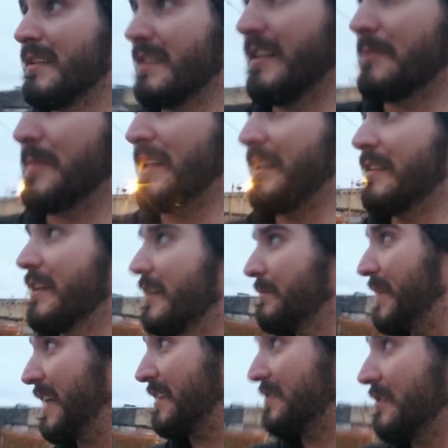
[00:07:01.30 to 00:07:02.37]

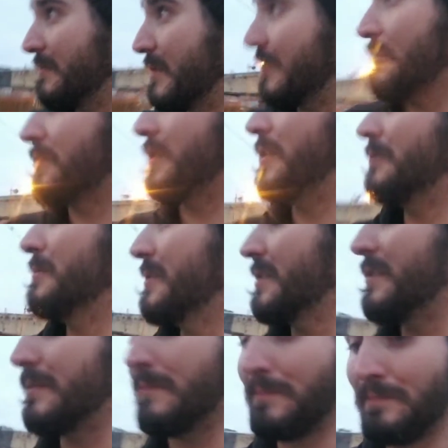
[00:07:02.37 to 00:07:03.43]
like packs up and goes home, you
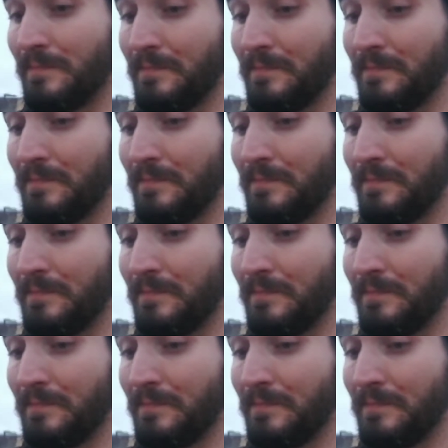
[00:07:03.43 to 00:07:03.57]
know?